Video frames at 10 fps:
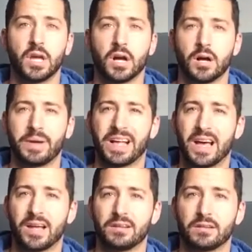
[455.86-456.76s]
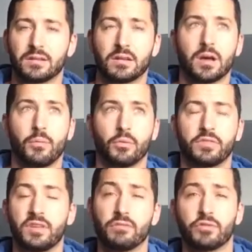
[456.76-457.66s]
I got a couple
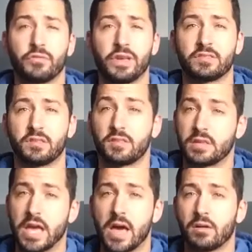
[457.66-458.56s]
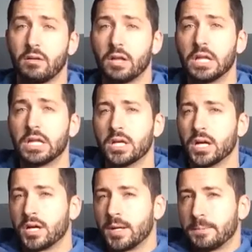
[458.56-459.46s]
receivers facing Seattle.
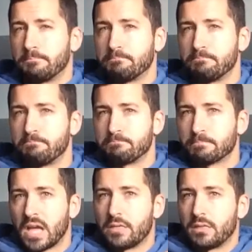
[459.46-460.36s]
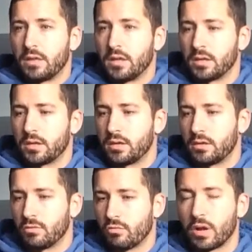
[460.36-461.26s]
I think
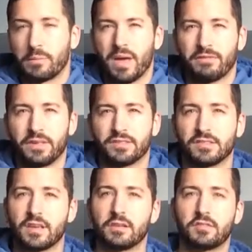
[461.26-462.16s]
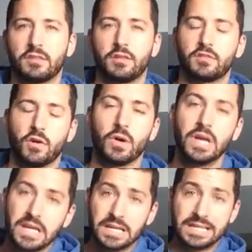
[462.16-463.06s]
running back facing Tennessee. So
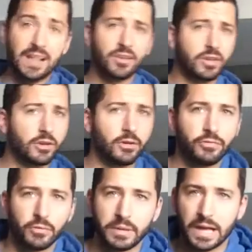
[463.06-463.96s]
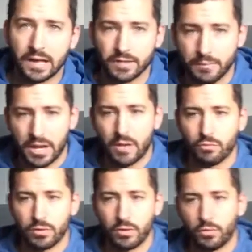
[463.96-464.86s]
not looking good for me, guys. I mean, I
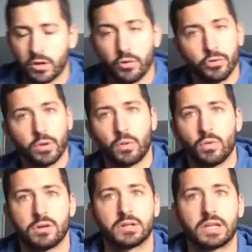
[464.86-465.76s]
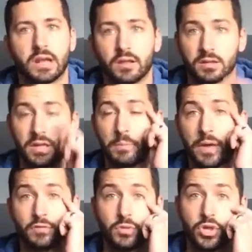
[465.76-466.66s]
really want to go 3-1, kind of keep
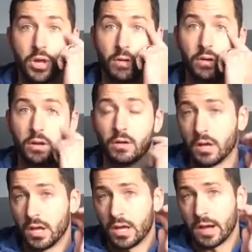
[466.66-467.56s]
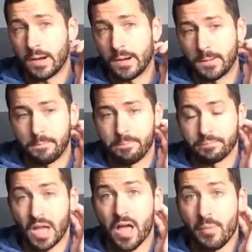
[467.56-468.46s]
pace with Jared here.
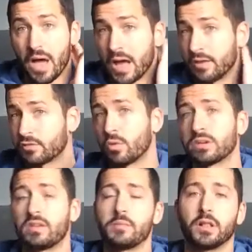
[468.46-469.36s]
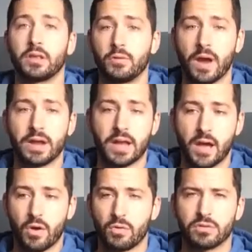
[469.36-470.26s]
I am the highest scoring team in the league right
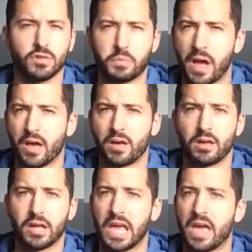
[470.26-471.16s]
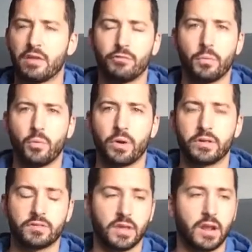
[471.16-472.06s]
now, just by like a handful of
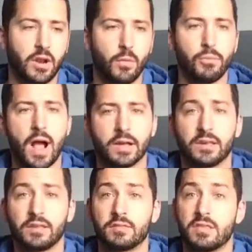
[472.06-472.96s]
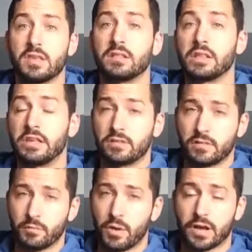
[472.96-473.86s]
points. And I know Brock is the
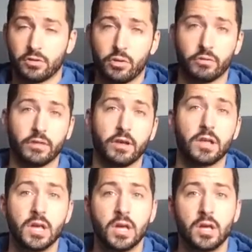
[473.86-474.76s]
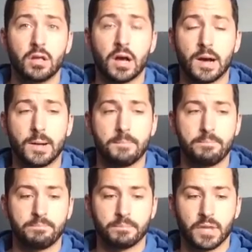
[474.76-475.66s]
least. Brock and Dalton are the
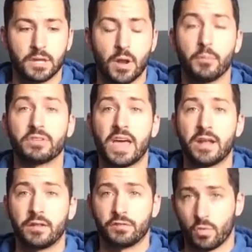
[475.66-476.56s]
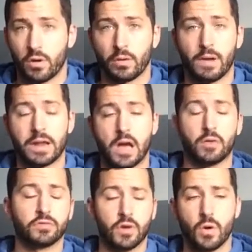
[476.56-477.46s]
number 10 in scoring right now.
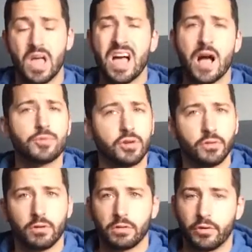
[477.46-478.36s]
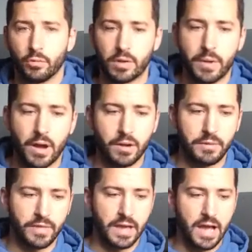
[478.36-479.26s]
So I'm sure they'll rebound. I
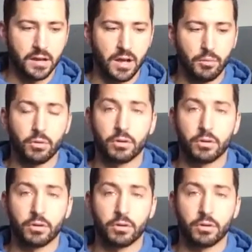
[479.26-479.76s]
mean, they got a couple